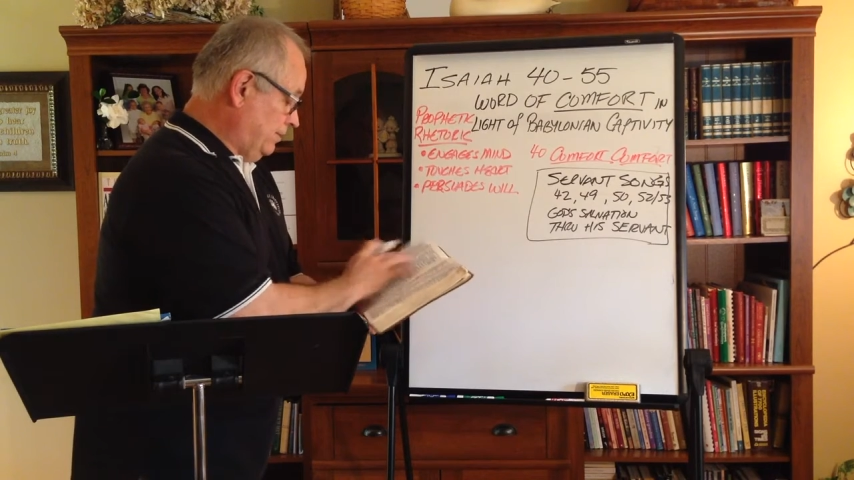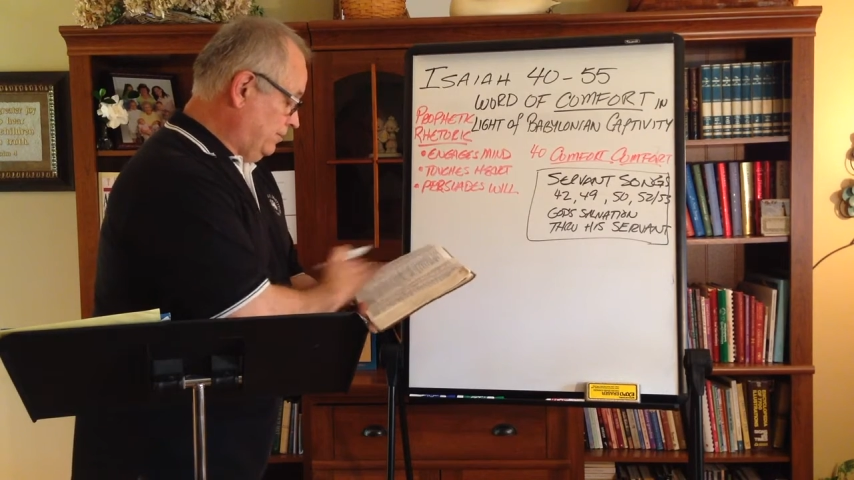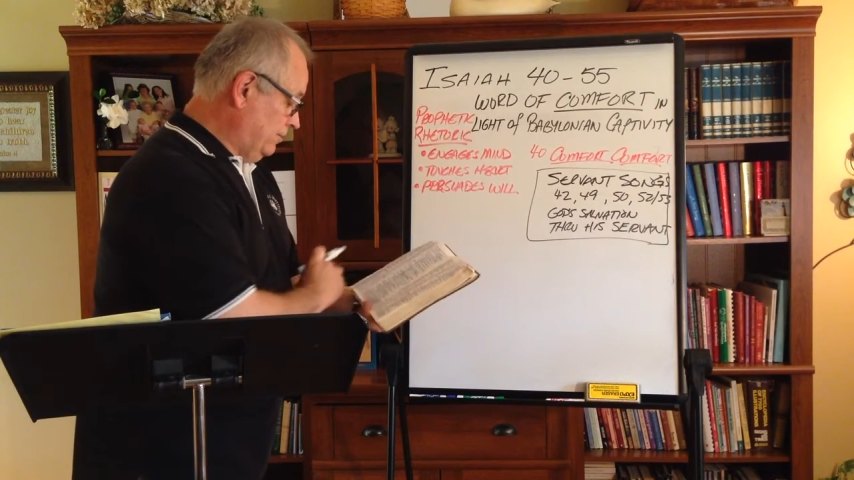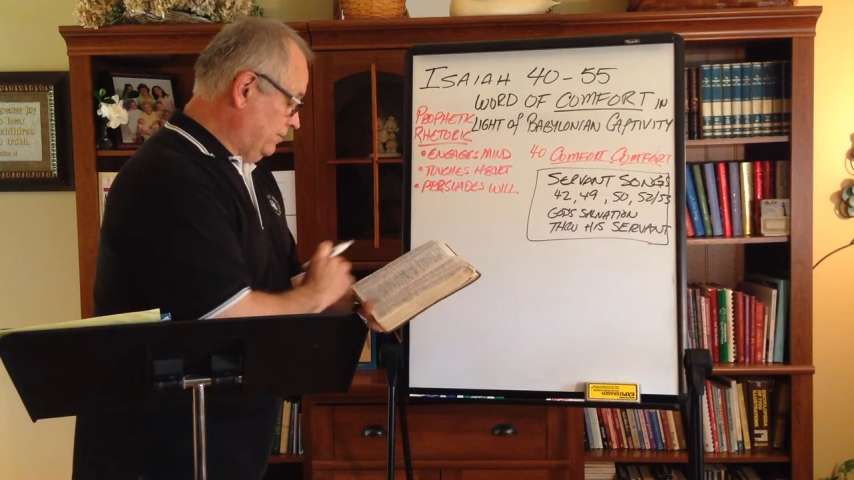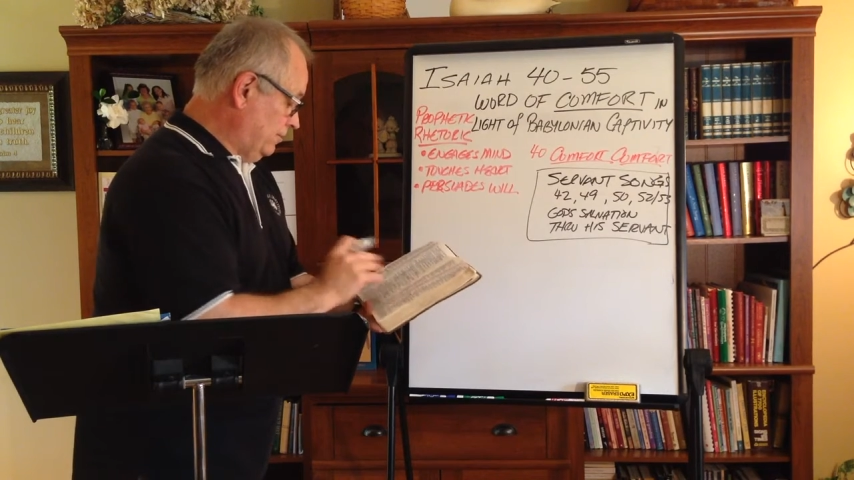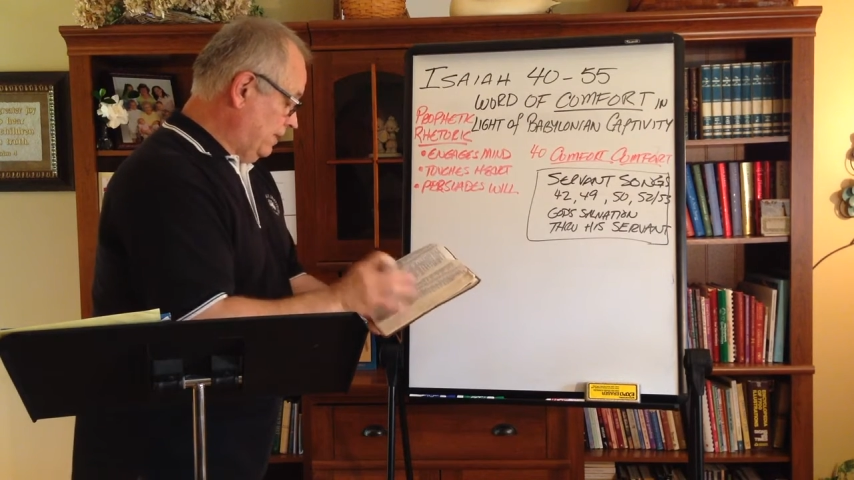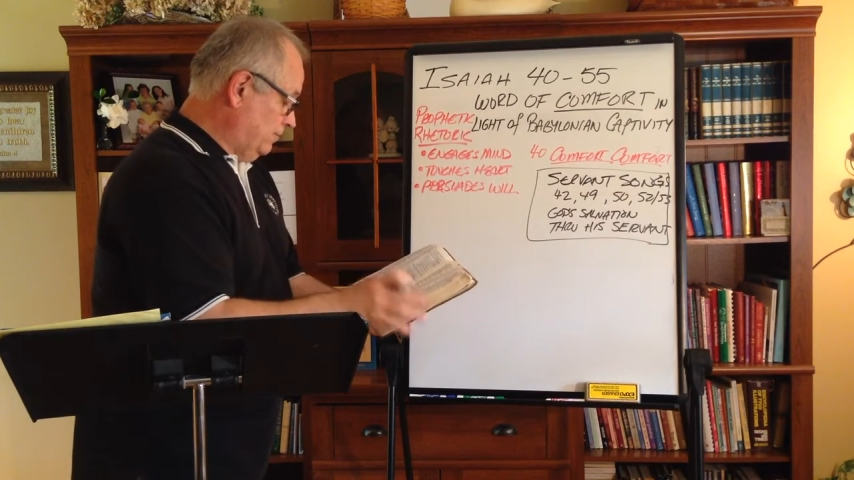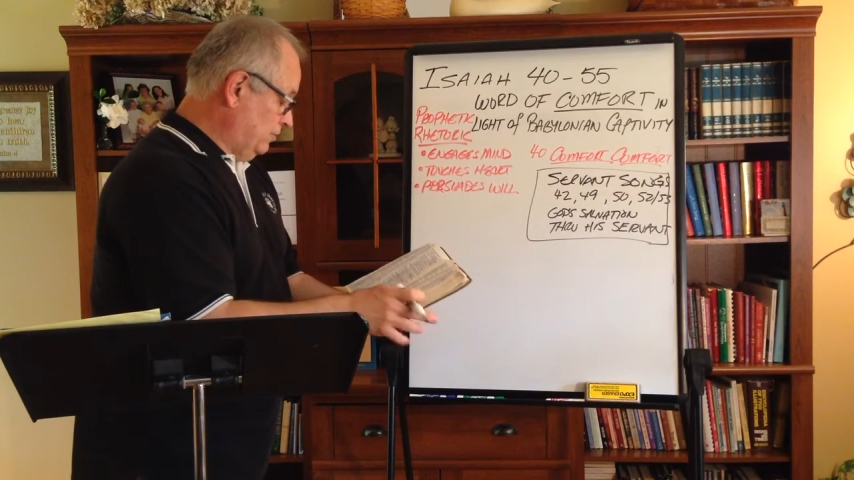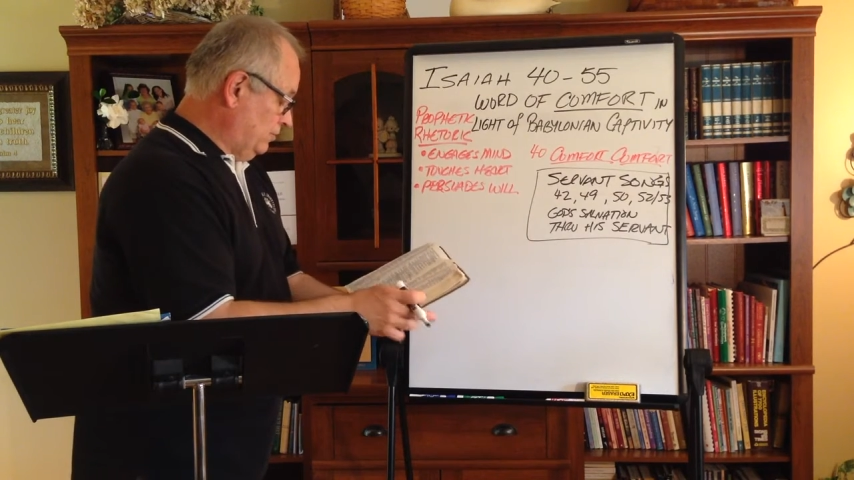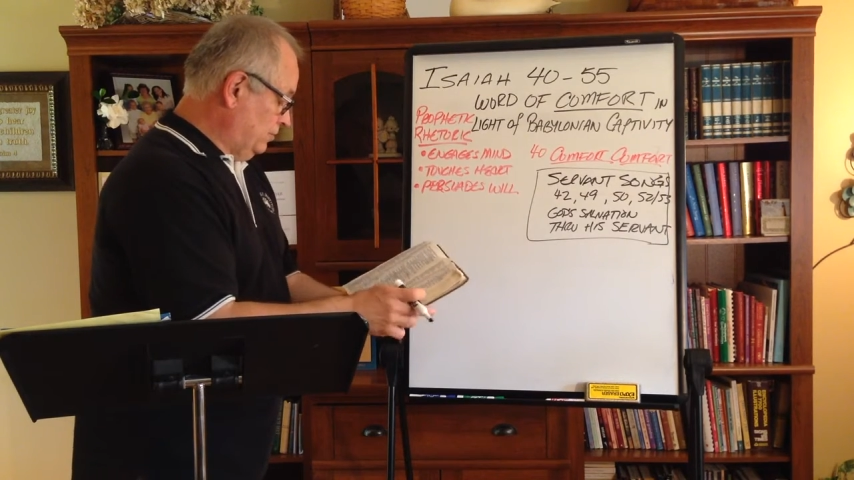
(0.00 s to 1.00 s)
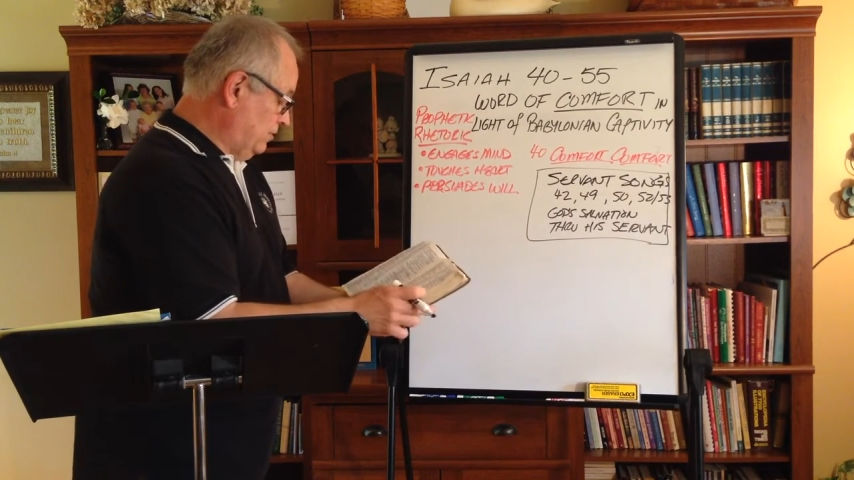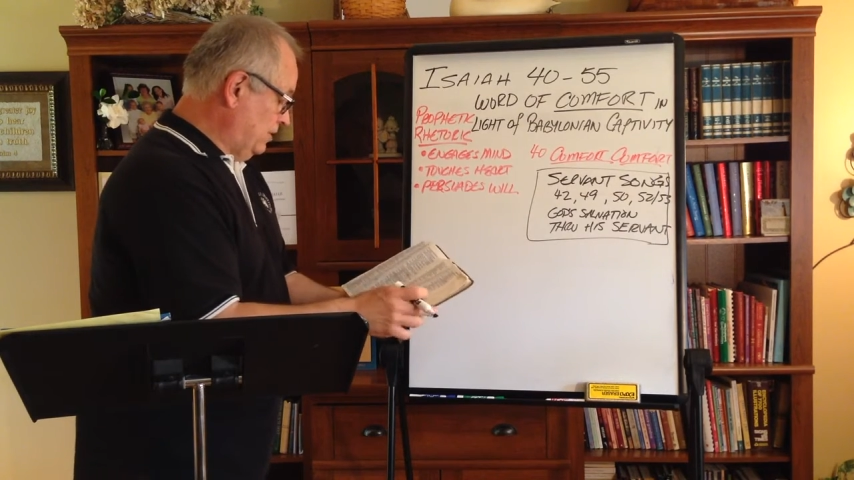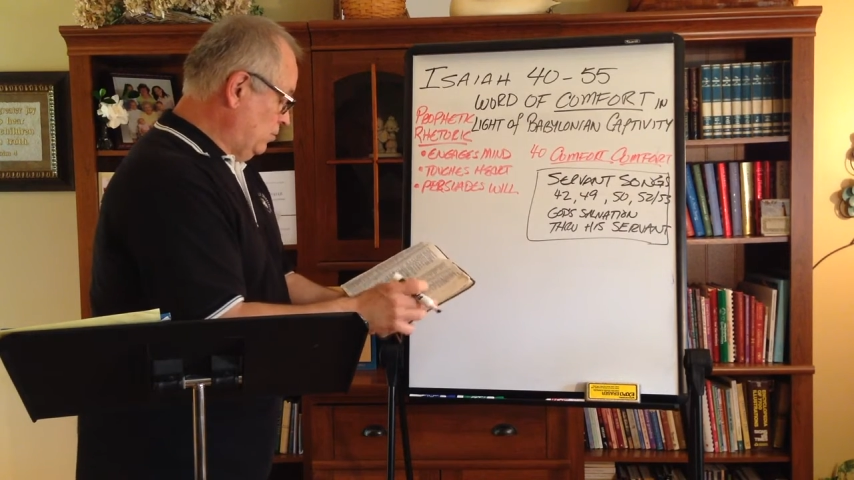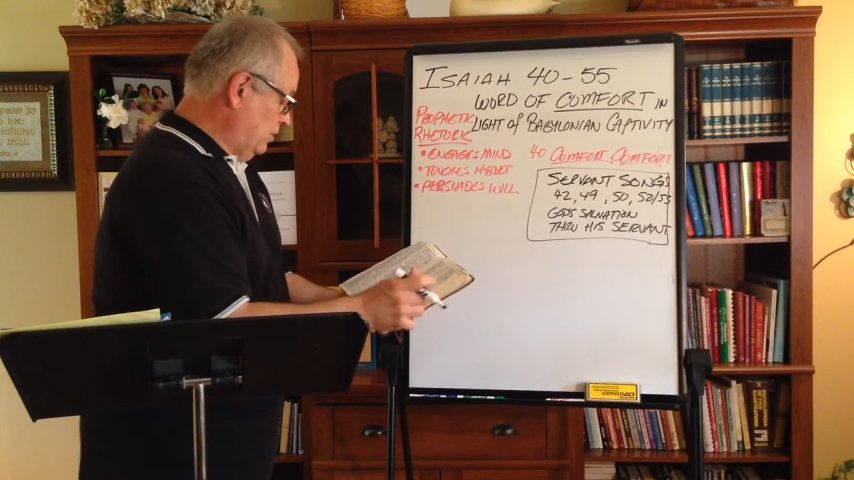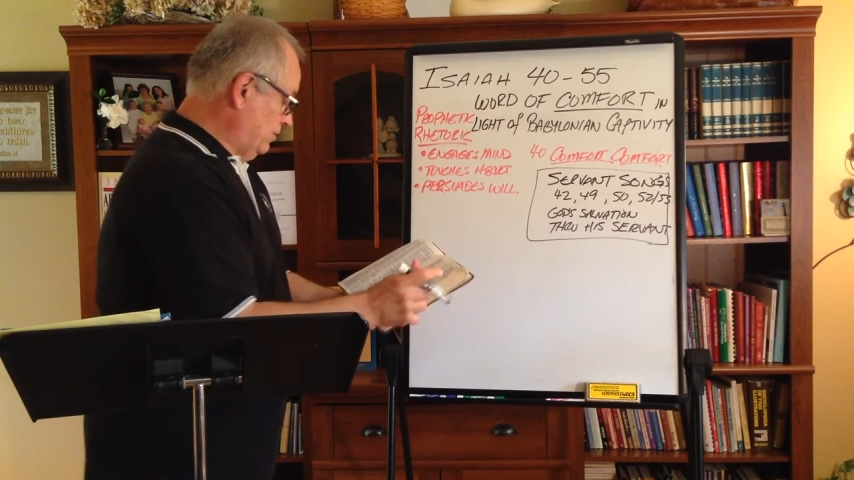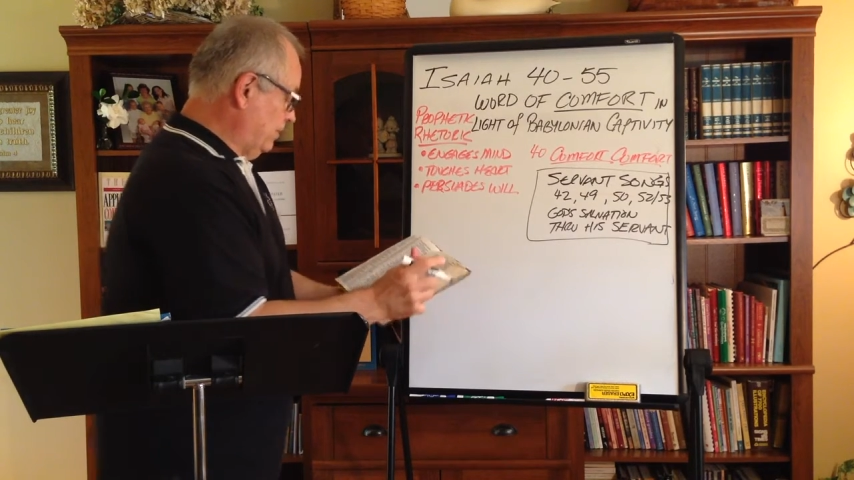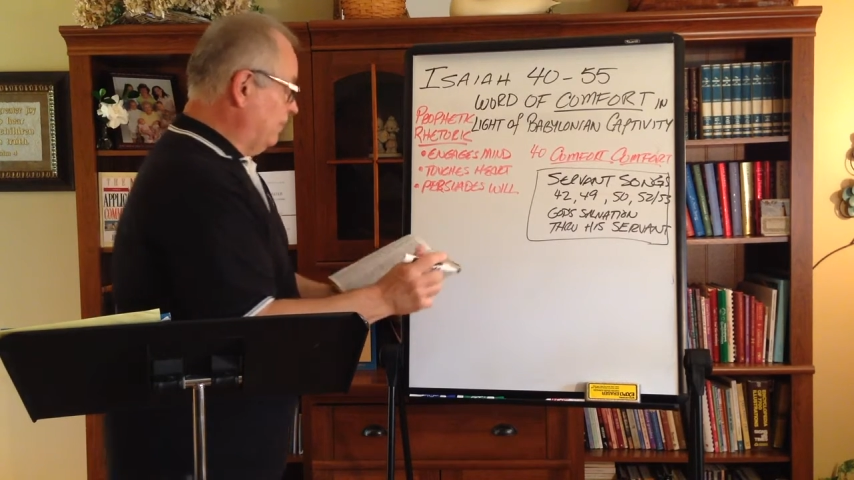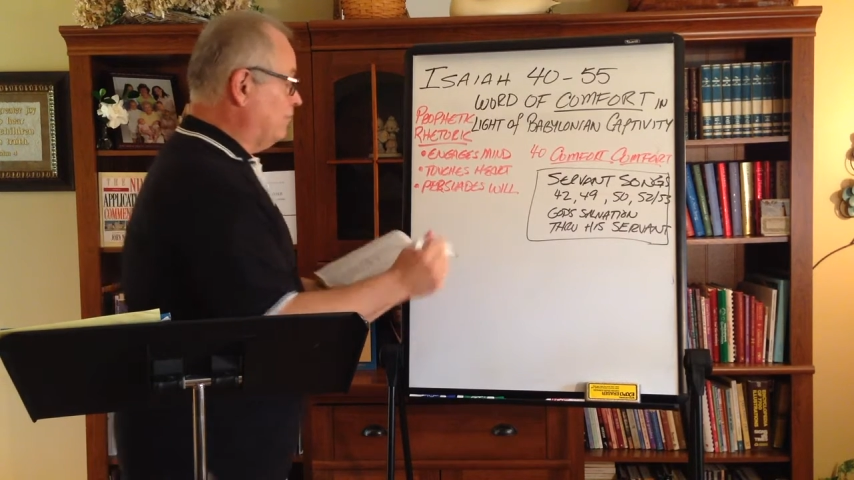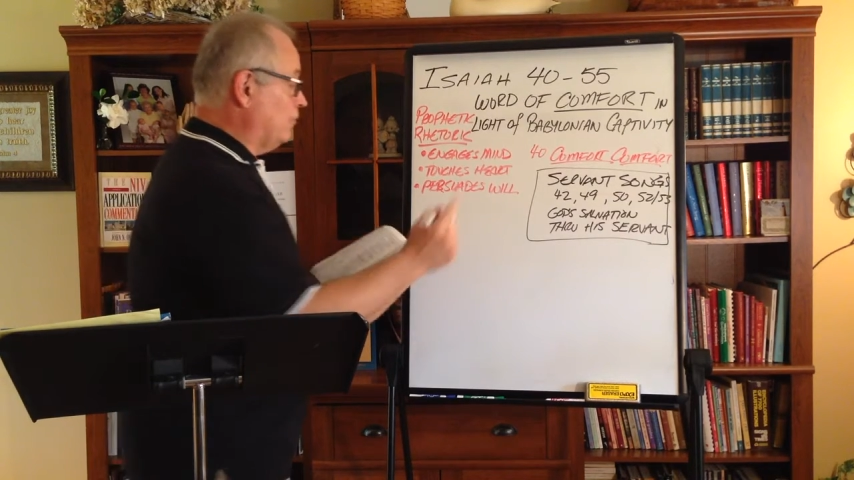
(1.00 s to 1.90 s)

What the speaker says: this is the time to just see what's there.